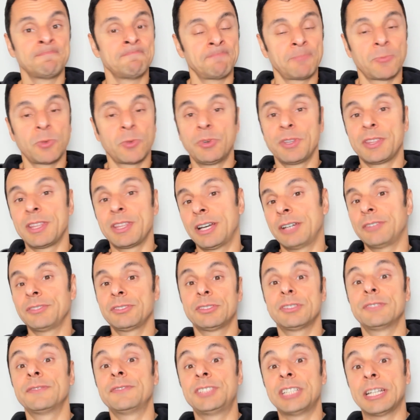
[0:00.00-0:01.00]
without
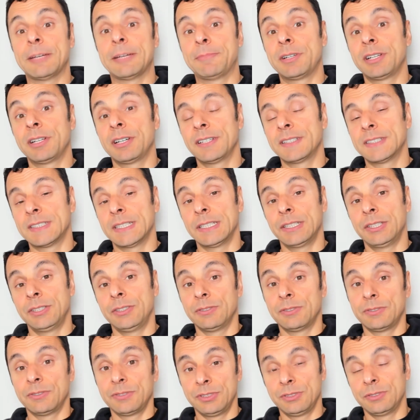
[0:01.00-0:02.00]
sort of jeopardizing
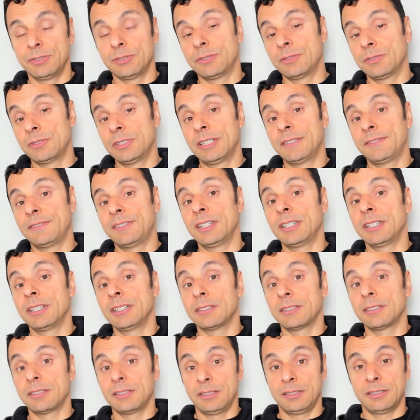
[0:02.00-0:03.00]
your
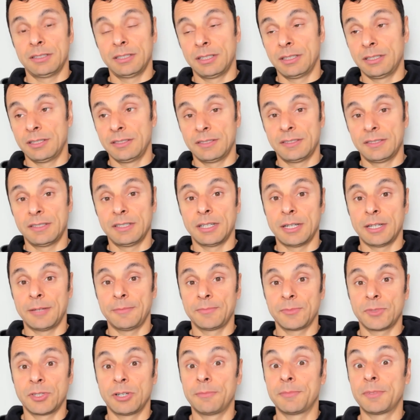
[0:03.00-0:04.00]
lifting
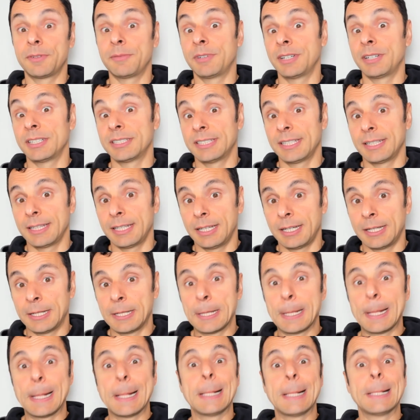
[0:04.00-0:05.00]
and compromising that.
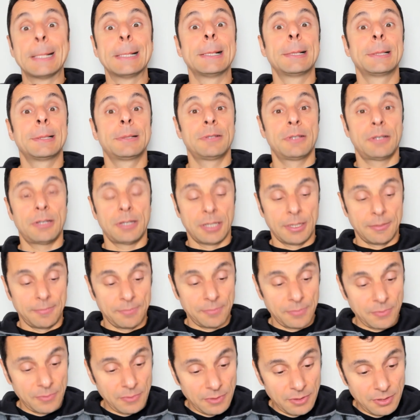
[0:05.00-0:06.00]

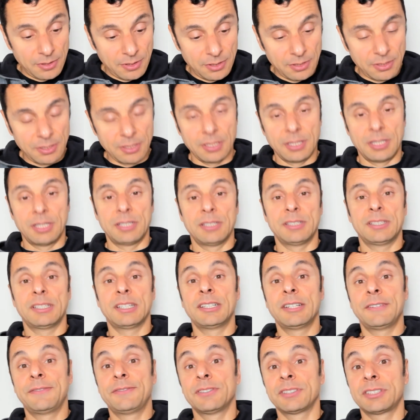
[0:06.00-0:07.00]
Um, and
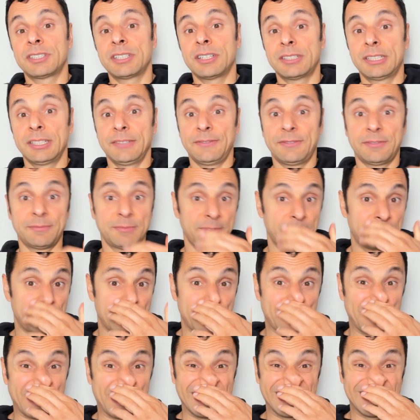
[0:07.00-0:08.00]
if you're starting from a
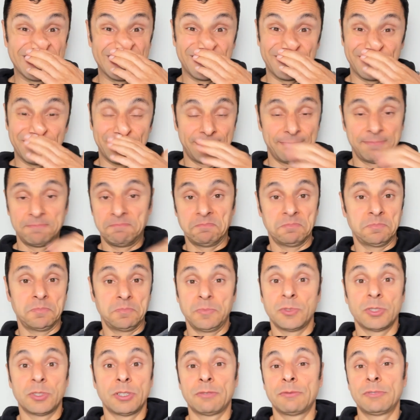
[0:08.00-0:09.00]
base of
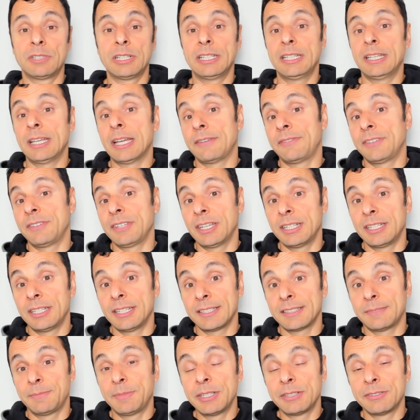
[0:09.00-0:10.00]
not really having any
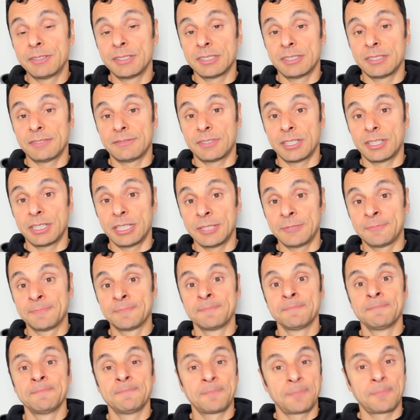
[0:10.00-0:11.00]
experience of running,
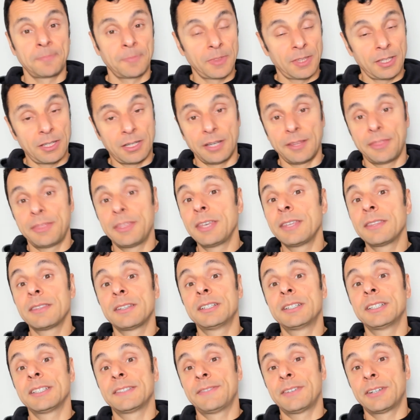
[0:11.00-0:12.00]
I think that
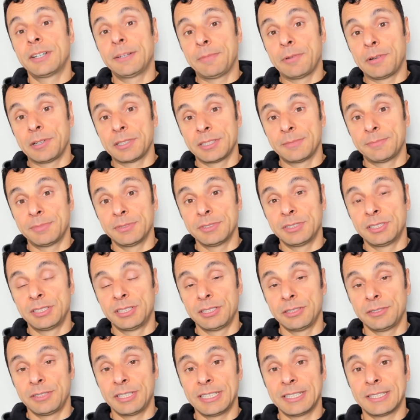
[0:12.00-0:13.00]
it's very possible to
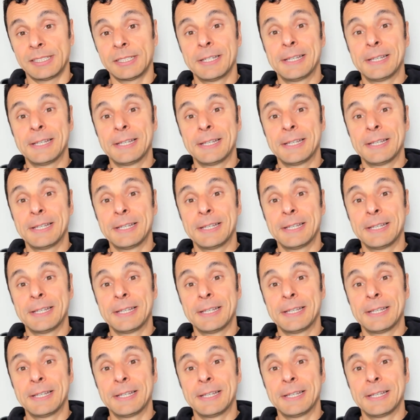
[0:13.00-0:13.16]
do it.